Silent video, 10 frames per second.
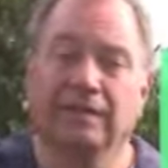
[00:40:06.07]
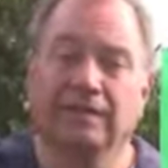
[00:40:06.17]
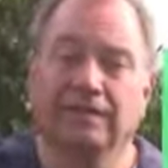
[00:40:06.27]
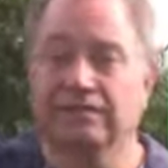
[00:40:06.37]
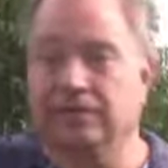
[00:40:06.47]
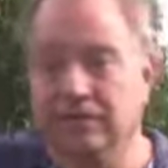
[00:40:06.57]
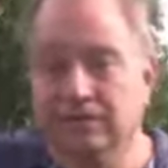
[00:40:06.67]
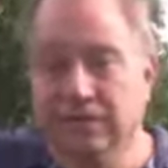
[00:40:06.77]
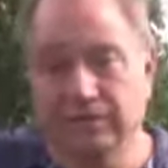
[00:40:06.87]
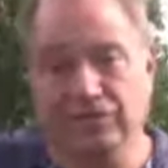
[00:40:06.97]

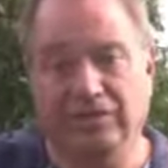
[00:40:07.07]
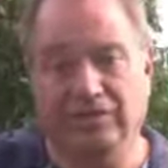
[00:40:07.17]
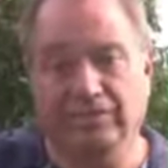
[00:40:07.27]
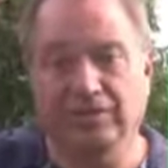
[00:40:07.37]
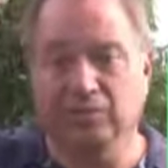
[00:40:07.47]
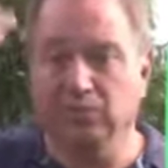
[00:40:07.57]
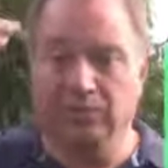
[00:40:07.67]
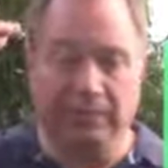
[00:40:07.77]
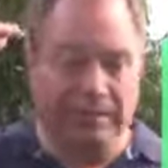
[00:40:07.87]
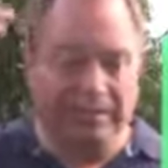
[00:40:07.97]
Some achievements will
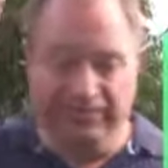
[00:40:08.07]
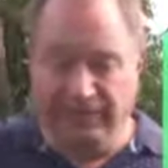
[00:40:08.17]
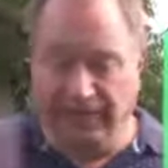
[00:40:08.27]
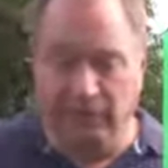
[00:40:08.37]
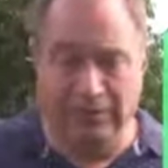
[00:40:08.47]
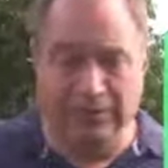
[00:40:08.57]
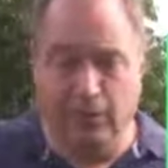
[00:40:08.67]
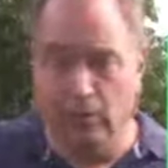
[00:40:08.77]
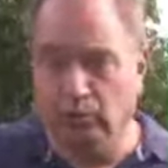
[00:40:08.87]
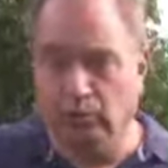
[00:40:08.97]
be very
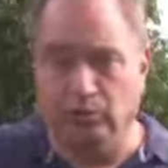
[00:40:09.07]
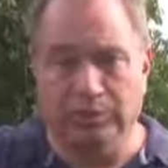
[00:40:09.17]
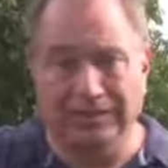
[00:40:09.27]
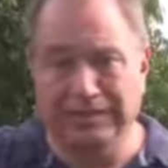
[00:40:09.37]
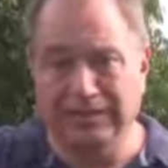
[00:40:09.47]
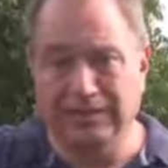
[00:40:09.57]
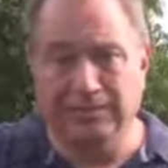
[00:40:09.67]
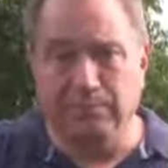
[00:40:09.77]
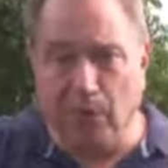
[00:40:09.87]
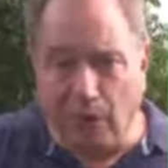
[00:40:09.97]
local within a
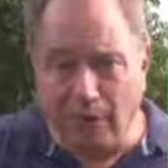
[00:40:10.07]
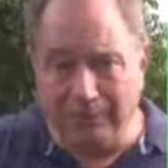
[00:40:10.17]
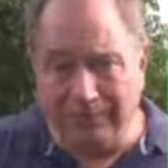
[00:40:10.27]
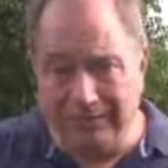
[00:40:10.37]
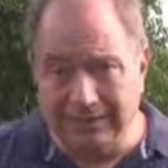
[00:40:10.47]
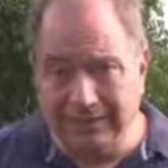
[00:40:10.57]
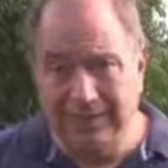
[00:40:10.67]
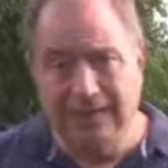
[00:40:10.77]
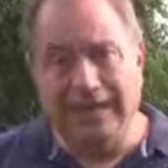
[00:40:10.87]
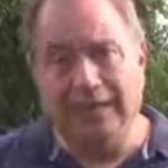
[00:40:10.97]
department,
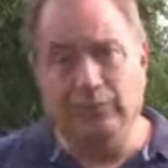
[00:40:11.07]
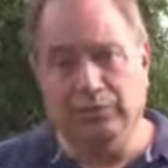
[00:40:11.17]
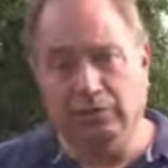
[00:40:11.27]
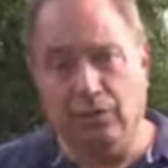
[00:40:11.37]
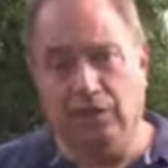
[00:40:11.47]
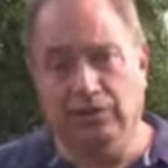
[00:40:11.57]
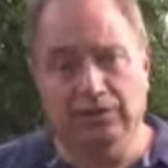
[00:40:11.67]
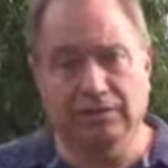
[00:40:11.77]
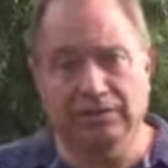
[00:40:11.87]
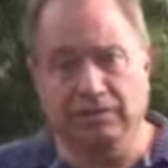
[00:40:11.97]
and we'll talk to
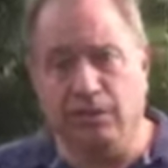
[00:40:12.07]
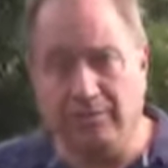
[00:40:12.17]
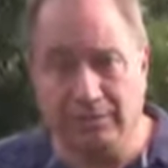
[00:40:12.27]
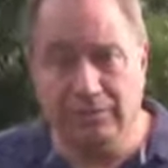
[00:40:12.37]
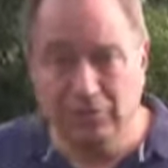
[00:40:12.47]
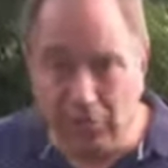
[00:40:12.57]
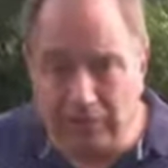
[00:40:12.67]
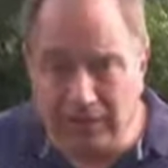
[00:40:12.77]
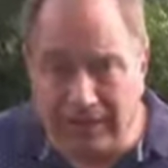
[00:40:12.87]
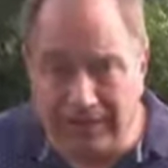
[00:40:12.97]
the department
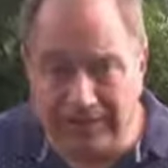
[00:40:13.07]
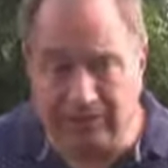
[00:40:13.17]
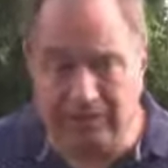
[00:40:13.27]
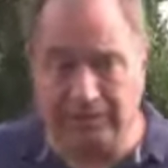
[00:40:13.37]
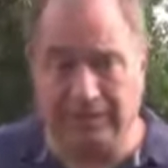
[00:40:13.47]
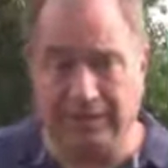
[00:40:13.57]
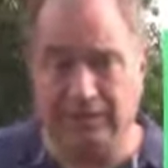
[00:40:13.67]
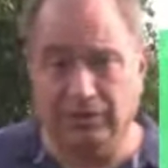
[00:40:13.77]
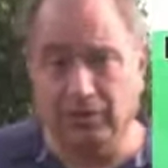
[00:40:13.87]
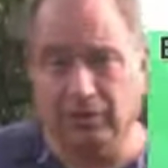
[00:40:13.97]
supervisor about
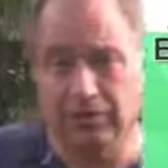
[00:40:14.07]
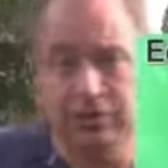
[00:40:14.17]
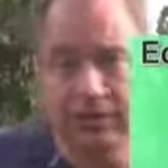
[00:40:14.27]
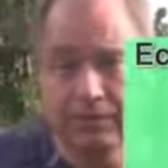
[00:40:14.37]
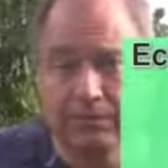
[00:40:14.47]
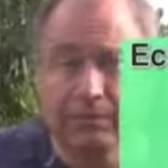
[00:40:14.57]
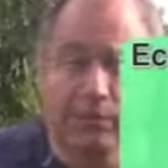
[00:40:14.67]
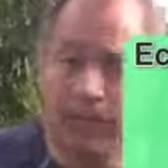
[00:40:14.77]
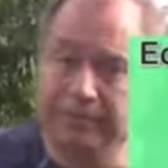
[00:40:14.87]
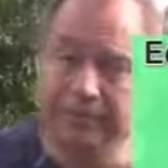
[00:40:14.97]
those, but
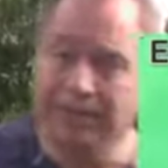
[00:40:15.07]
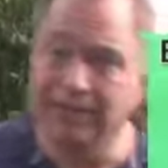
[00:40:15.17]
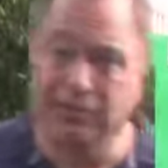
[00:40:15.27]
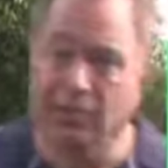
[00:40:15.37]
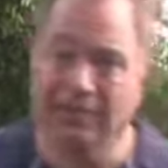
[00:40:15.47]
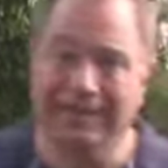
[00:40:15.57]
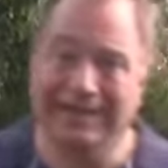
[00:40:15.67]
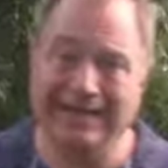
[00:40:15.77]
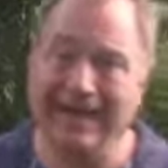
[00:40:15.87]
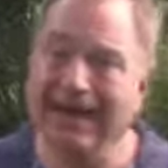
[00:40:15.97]
probably not talk
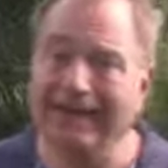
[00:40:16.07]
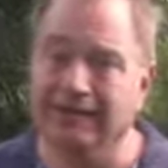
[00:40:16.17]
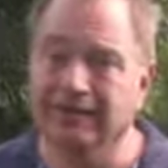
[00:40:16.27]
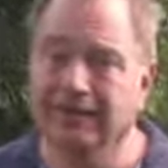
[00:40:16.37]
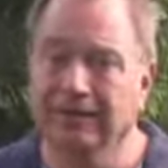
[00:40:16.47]
any higher.